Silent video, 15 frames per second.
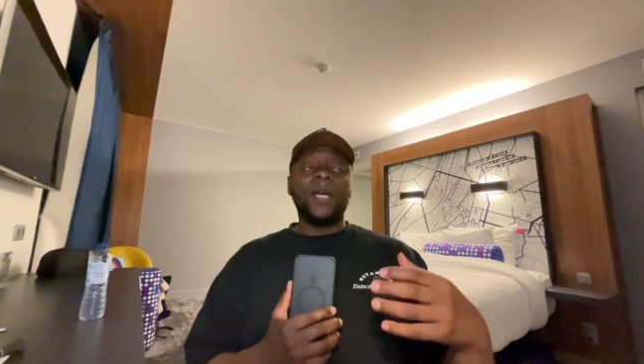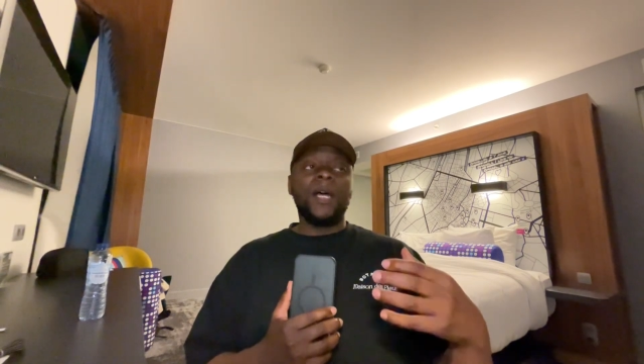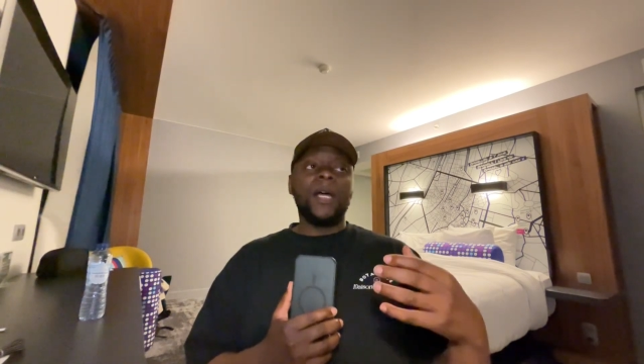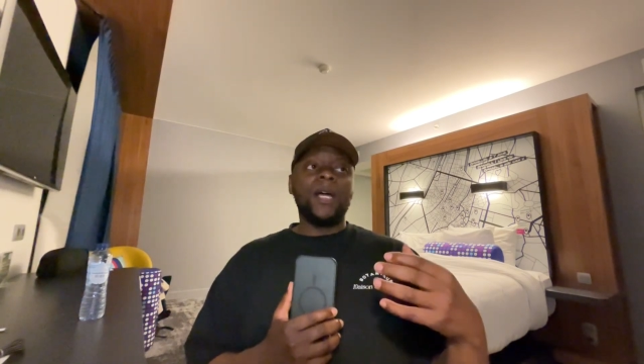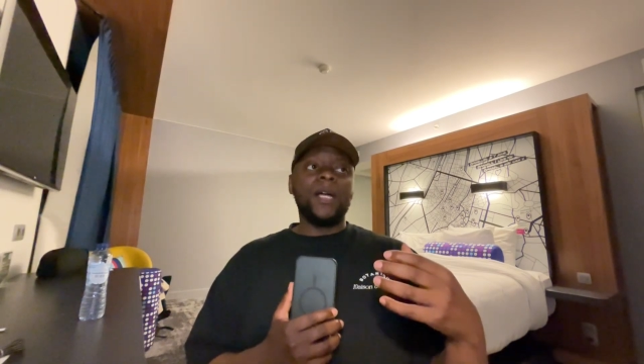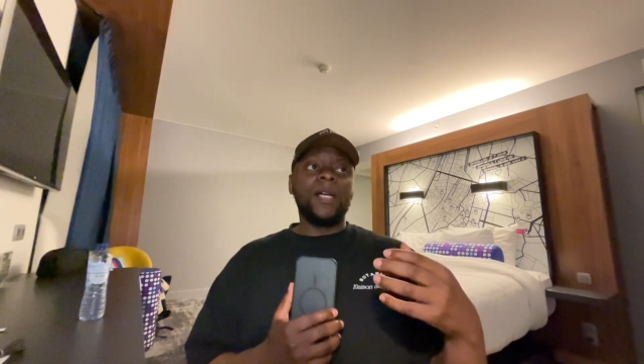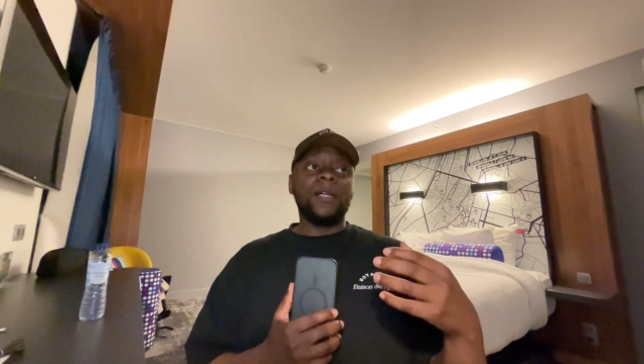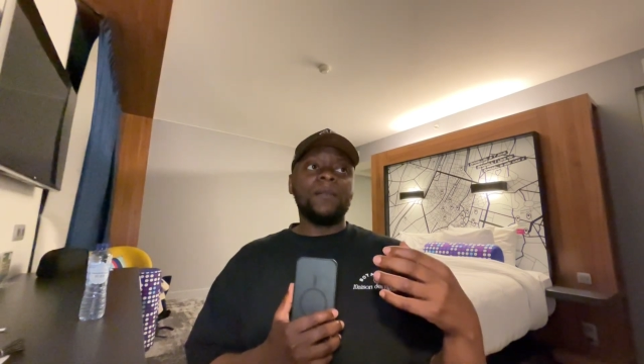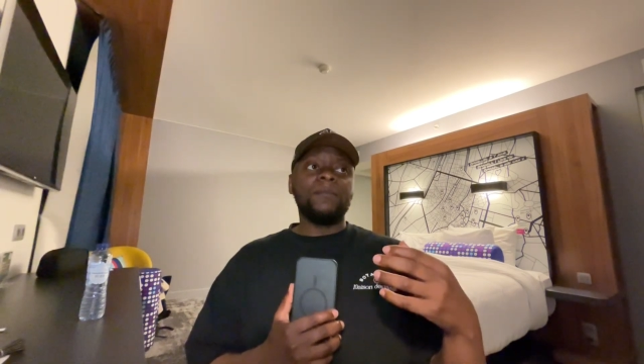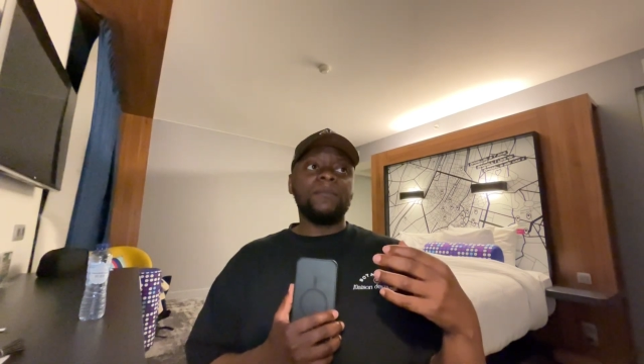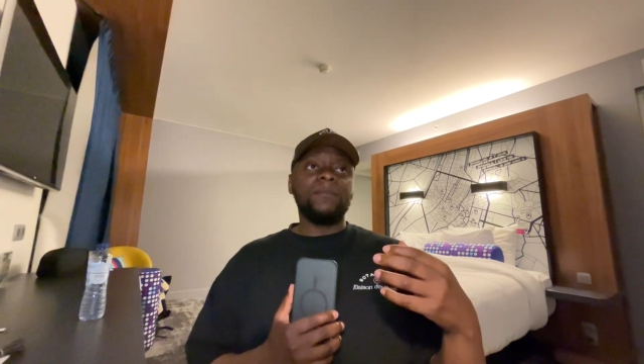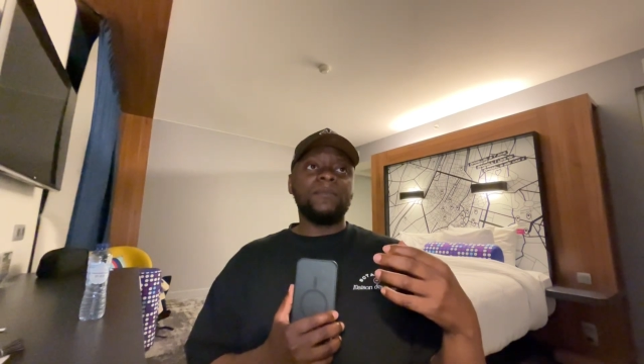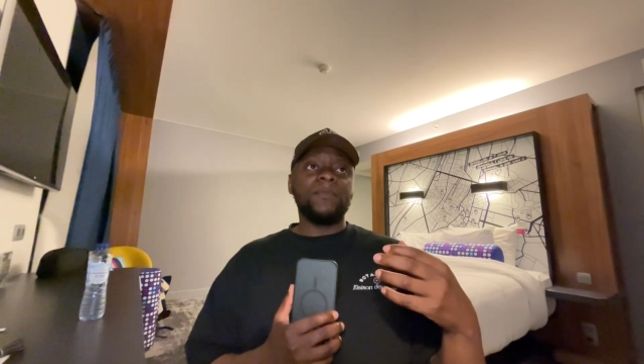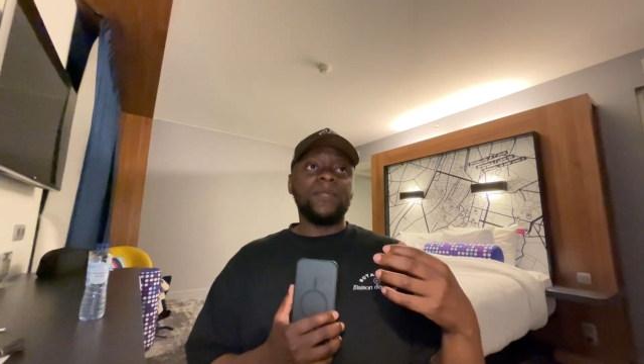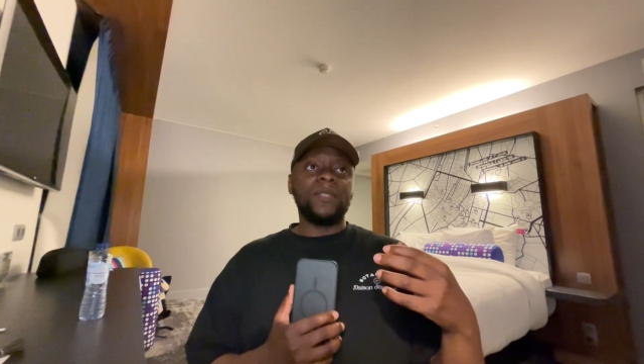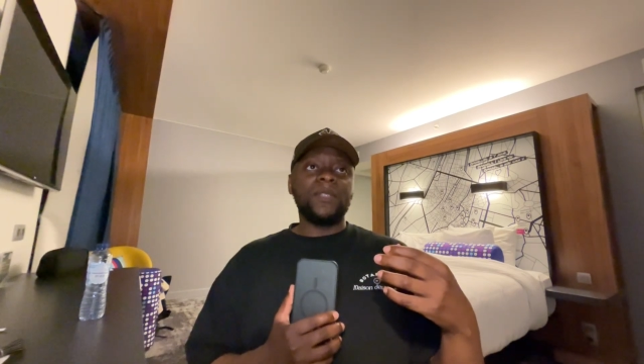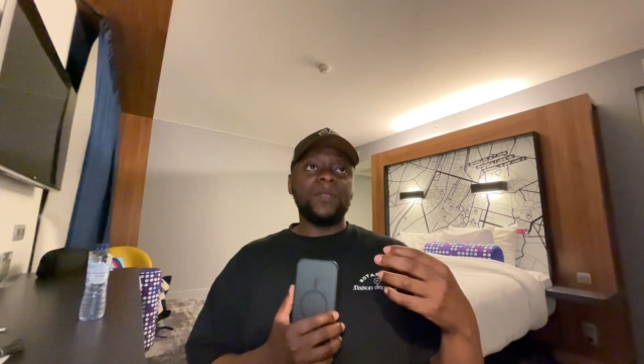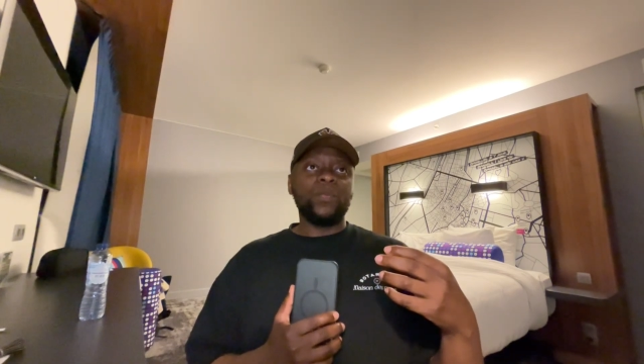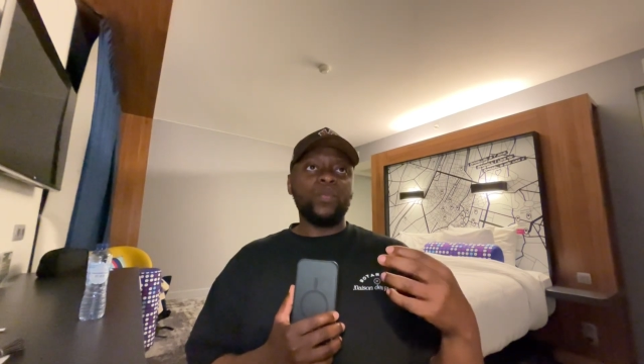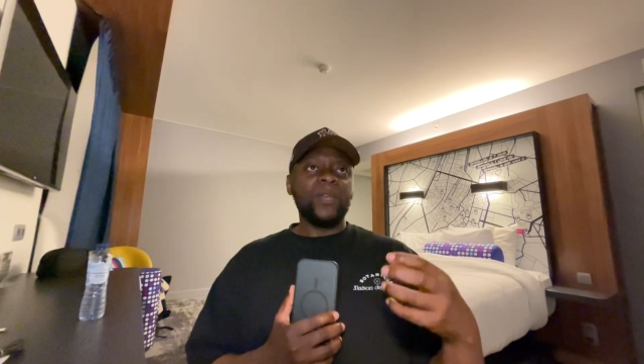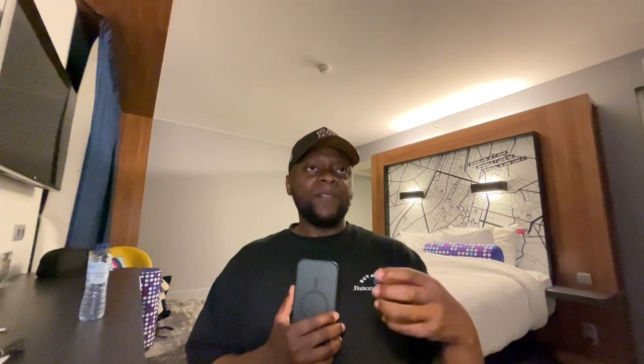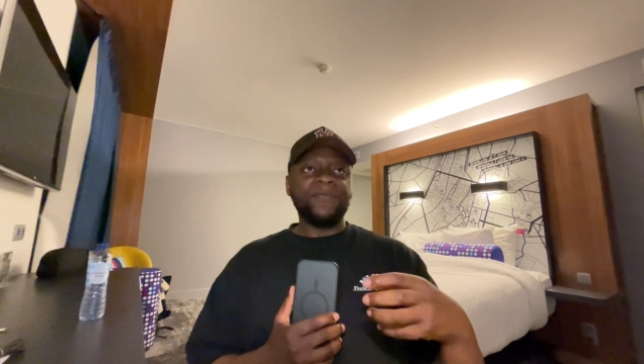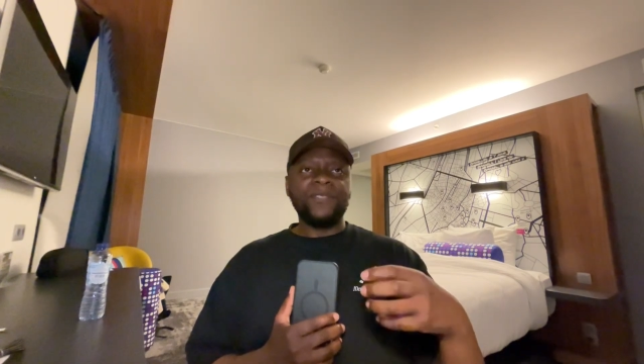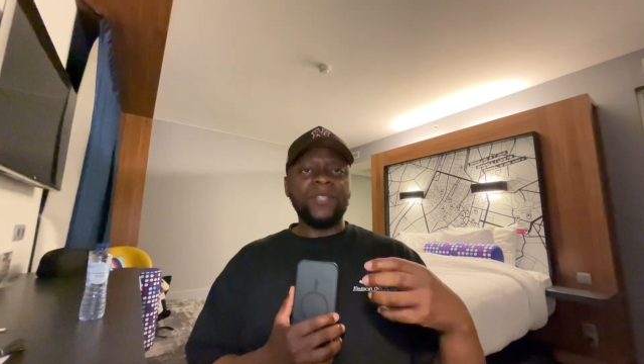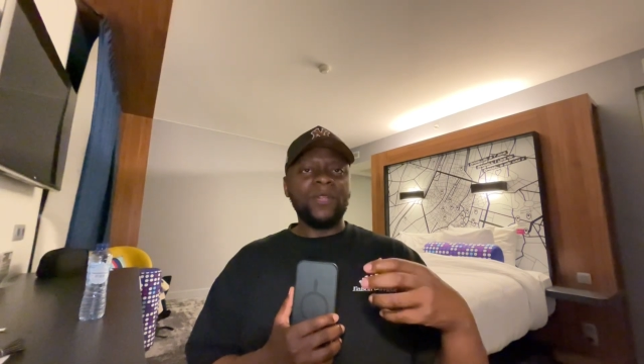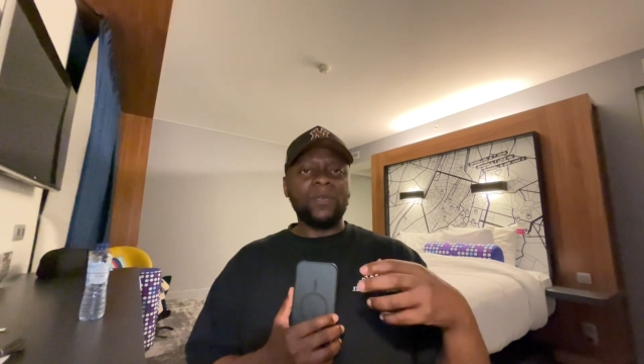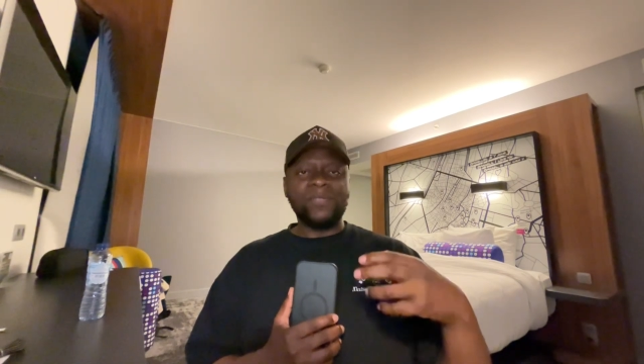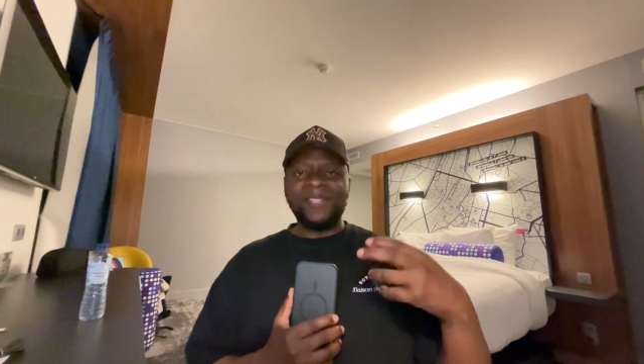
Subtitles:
with, you know,